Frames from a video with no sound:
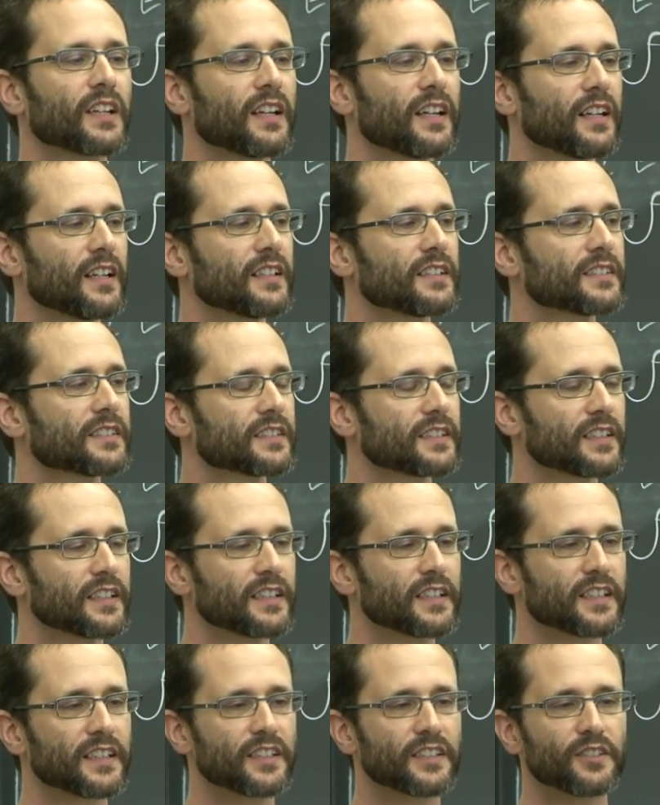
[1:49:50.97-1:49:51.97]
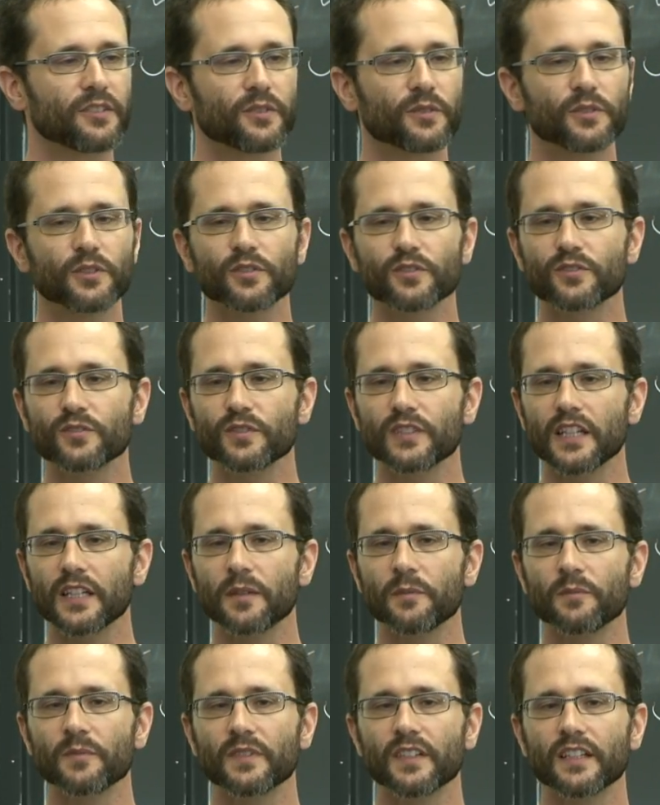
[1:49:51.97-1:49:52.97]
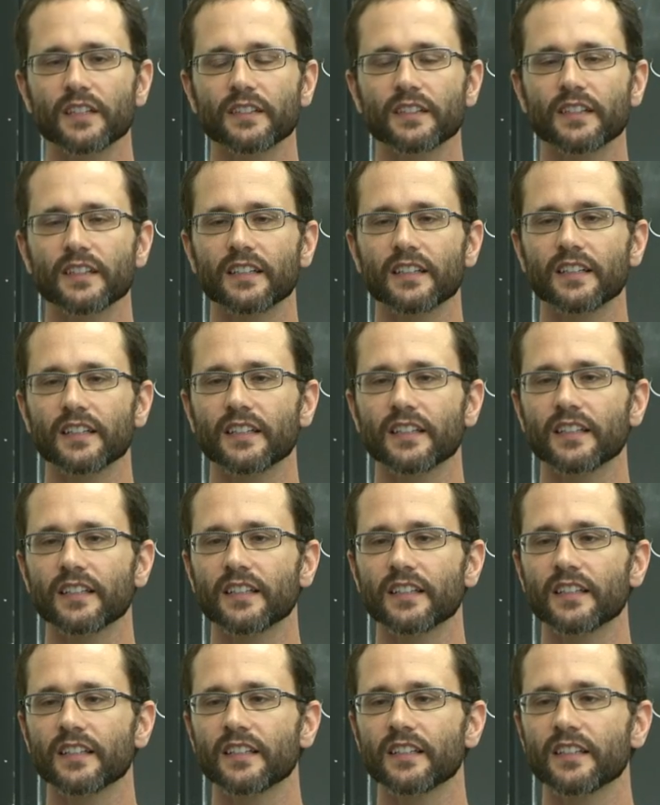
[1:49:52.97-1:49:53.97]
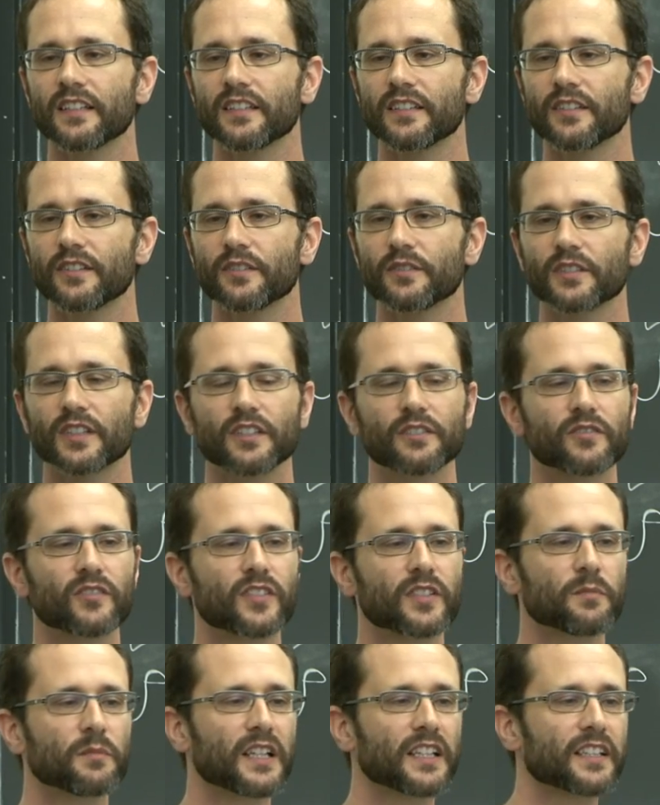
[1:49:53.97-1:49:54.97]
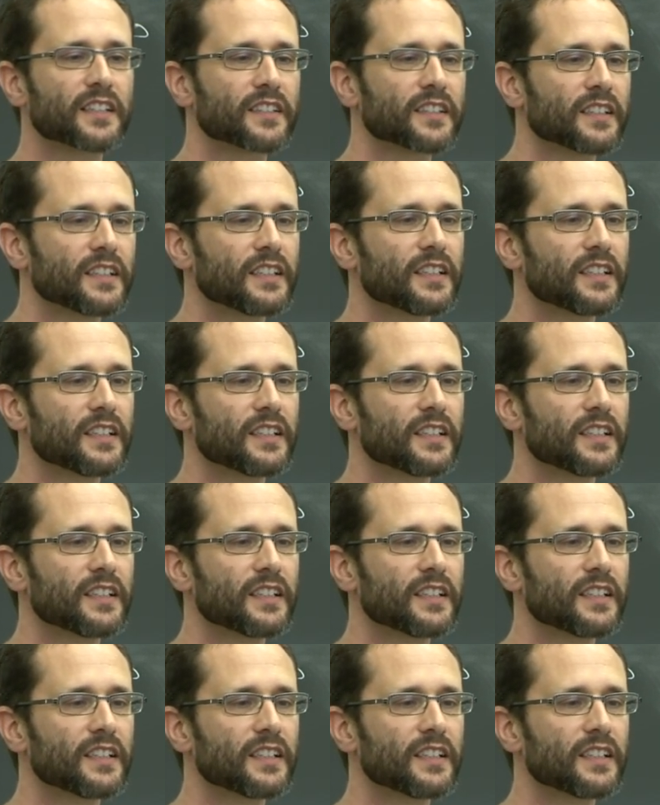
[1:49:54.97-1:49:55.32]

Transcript: as uh, you know used to them, then uh, you know they could seem like